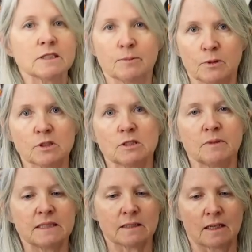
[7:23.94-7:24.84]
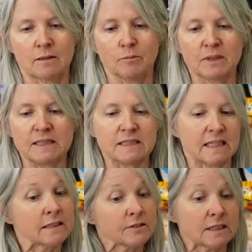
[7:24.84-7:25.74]
supposed to be a complete
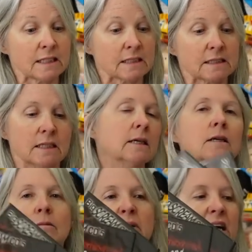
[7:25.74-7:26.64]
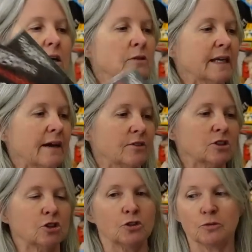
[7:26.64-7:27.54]
set of six, but I only have the
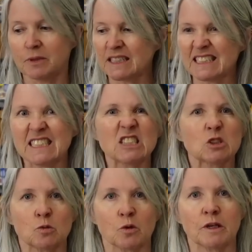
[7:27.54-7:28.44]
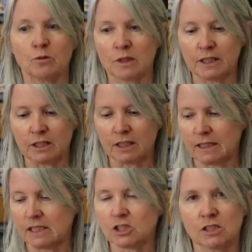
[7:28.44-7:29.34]
two. But the discs were in really good
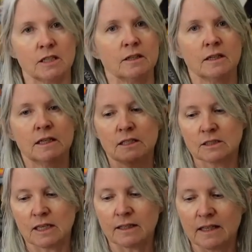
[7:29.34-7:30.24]
condition. So I,